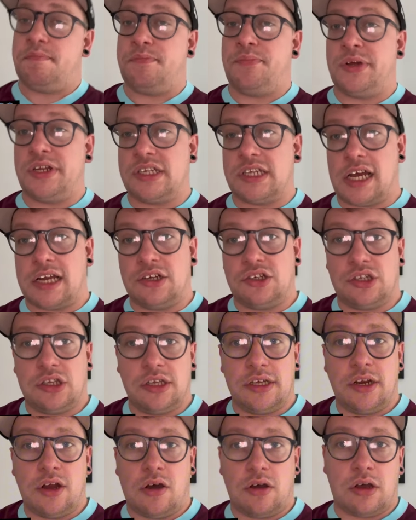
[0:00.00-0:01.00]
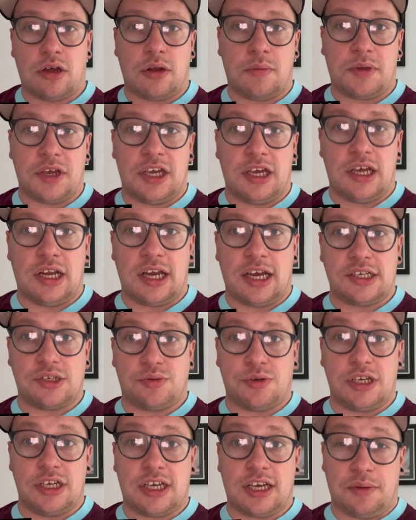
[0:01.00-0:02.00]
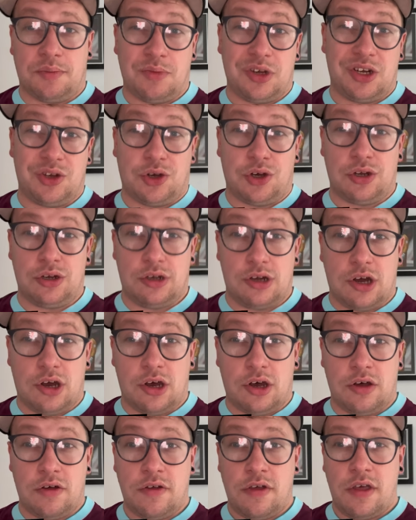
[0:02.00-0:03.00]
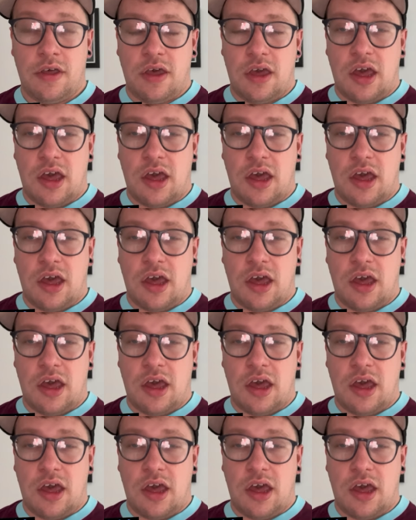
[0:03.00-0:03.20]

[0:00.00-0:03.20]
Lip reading: Potentially not going to be here next week, and we don't know.